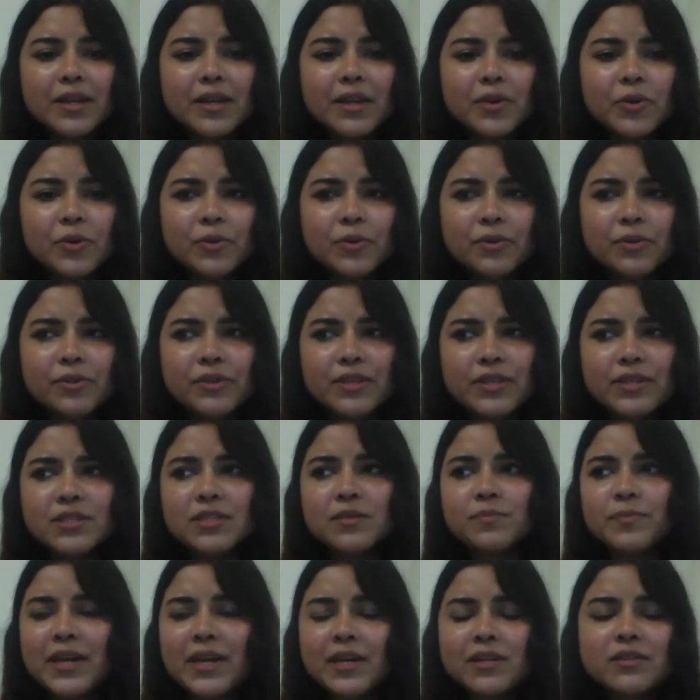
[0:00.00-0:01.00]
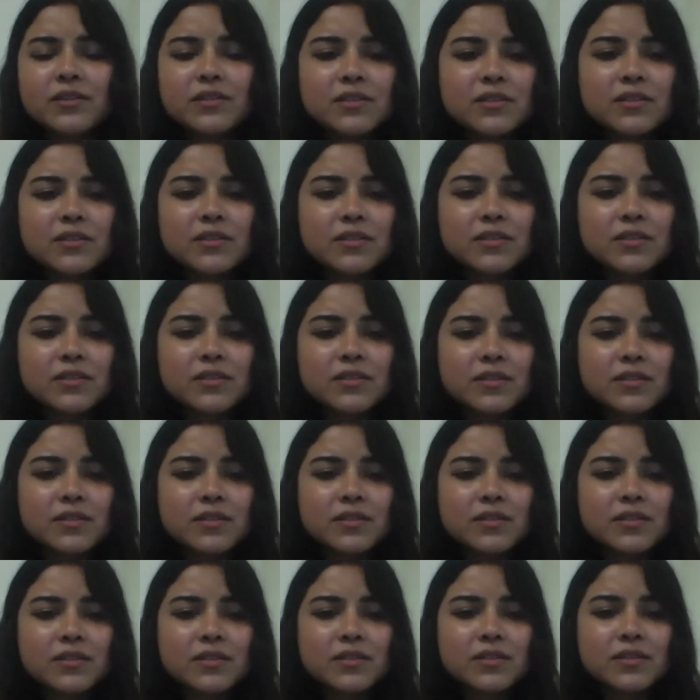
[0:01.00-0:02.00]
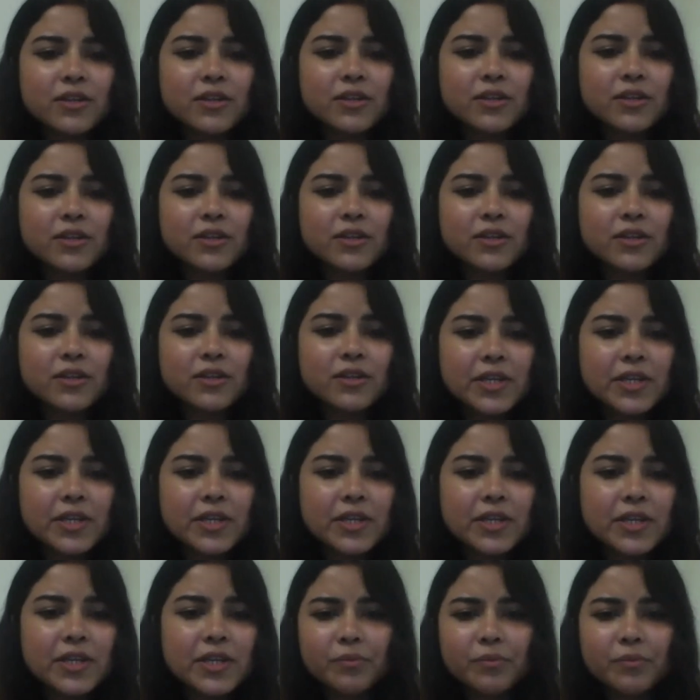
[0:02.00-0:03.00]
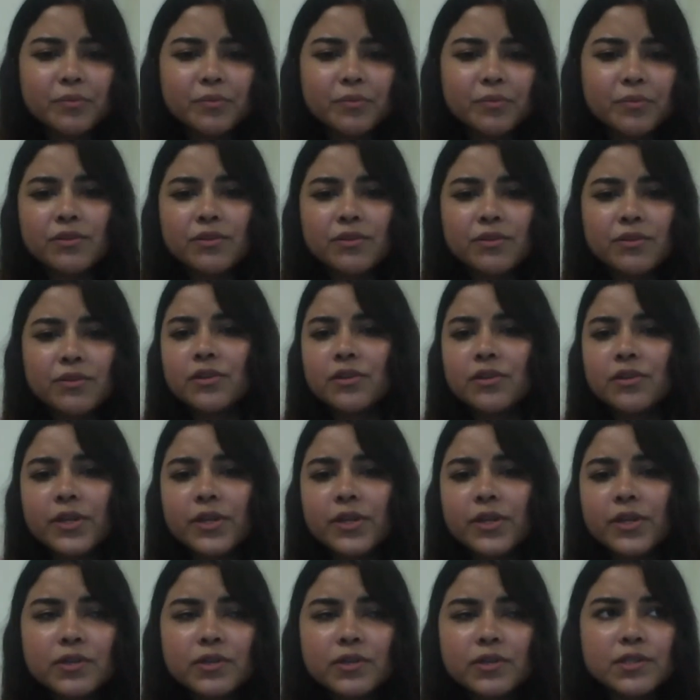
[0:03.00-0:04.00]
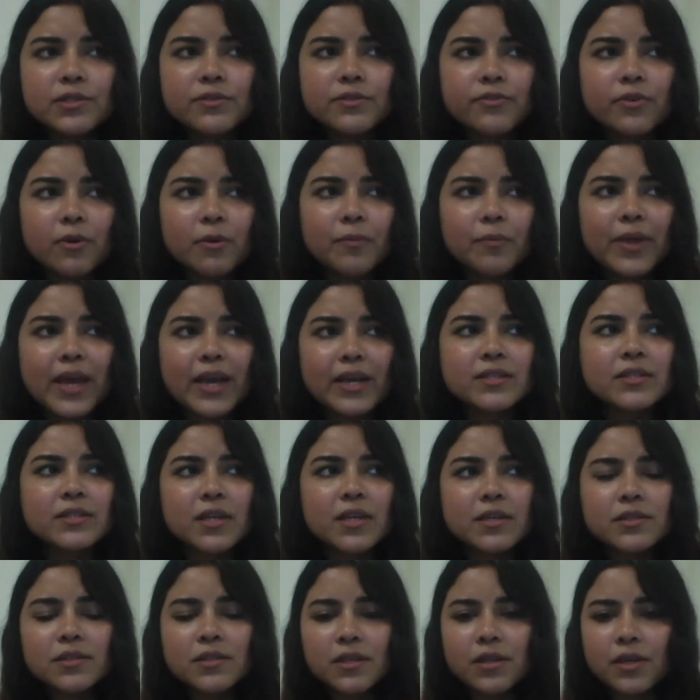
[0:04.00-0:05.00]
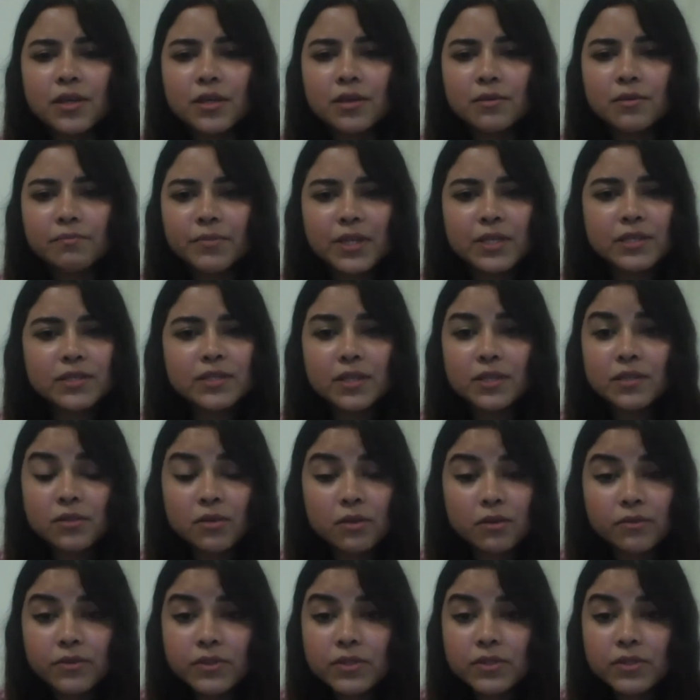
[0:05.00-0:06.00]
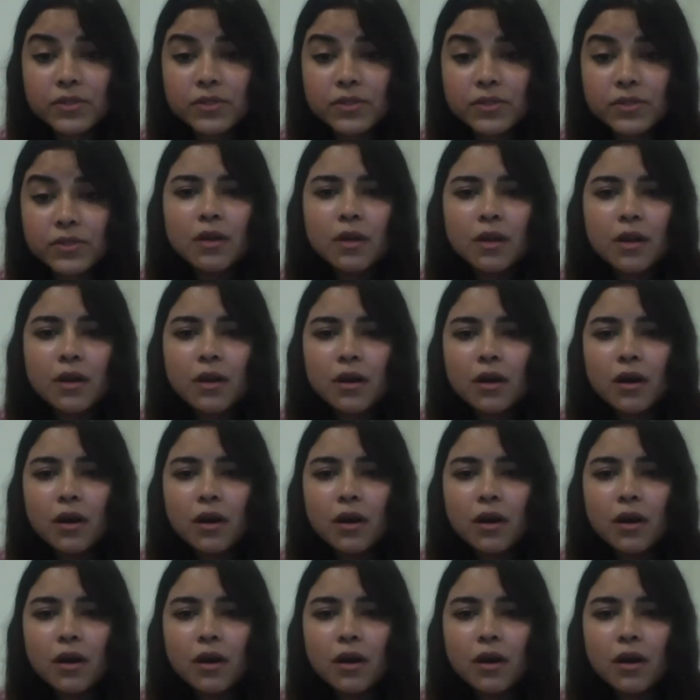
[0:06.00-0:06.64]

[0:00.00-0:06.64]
You know, these practices actually keep women, gender minorities, from accessing basic services